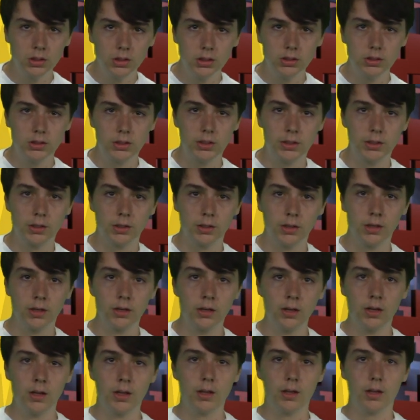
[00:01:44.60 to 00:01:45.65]
see
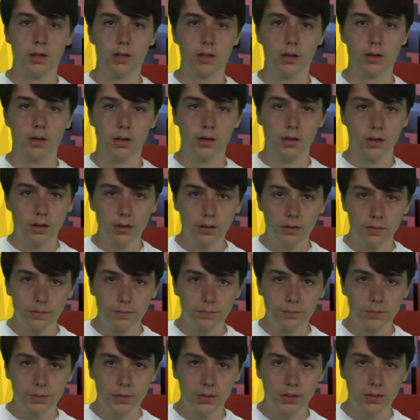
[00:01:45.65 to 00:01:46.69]
her. Uh,
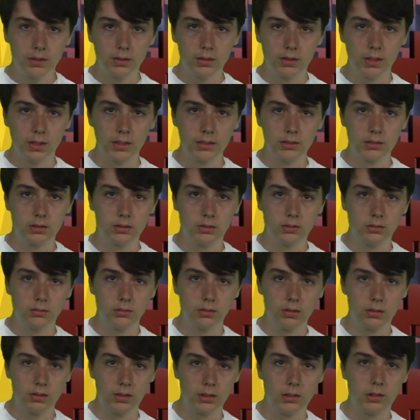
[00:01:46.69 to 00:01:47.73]
thanks,
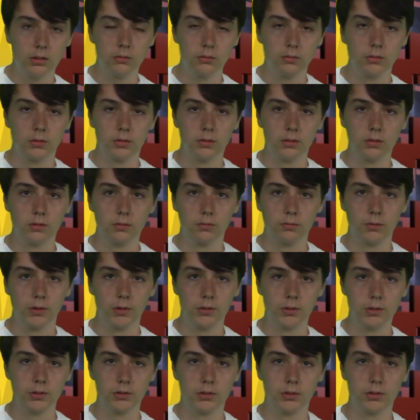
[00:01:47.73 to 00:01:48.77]
thank you for
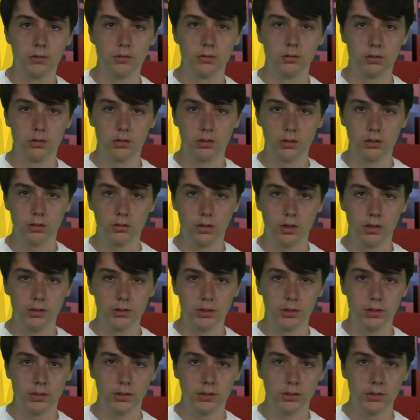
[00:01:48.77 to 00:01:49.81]
voting, students.
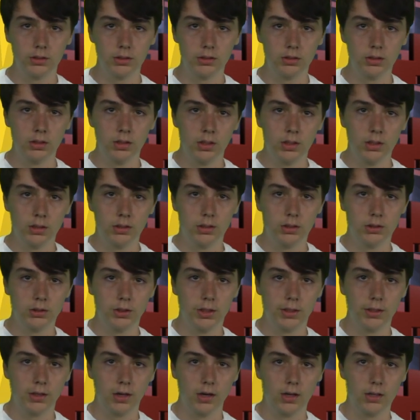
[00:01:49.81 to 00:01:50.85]
Congratulations to
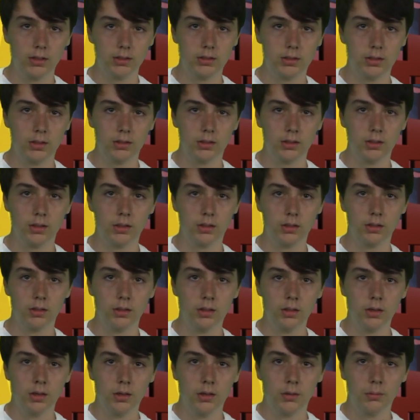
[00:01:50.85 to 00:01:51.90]
Jake Austin
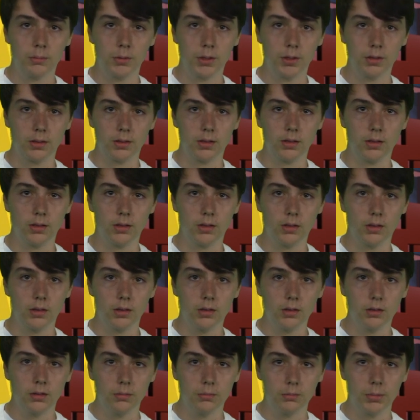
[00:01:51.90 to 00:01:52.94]
and Bertha
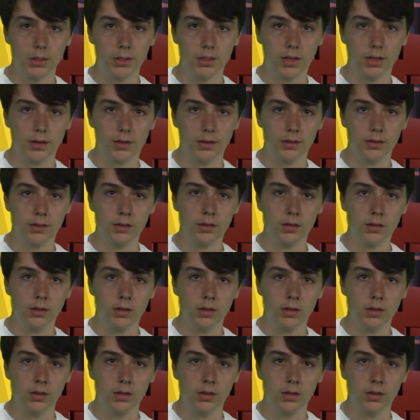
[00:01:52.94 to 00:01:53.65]
Panetta